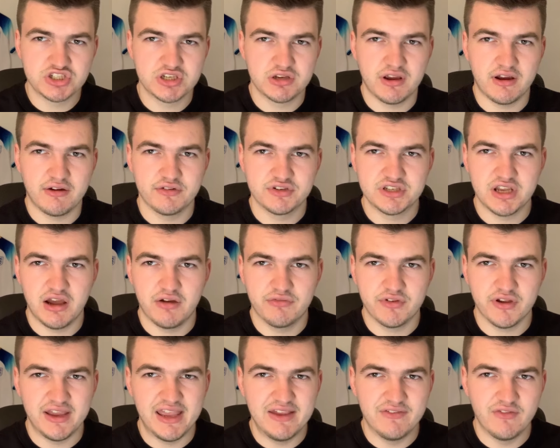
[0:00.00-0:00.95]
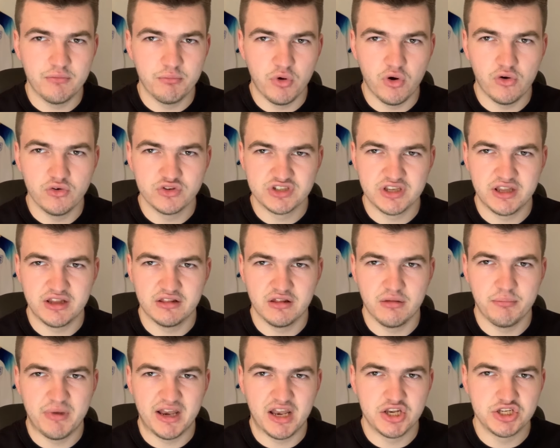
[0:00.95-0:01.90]
Gareth Southgate even more as an England
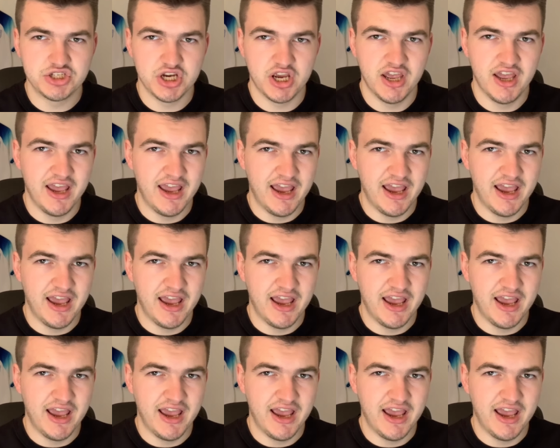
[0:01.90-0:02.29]
manager.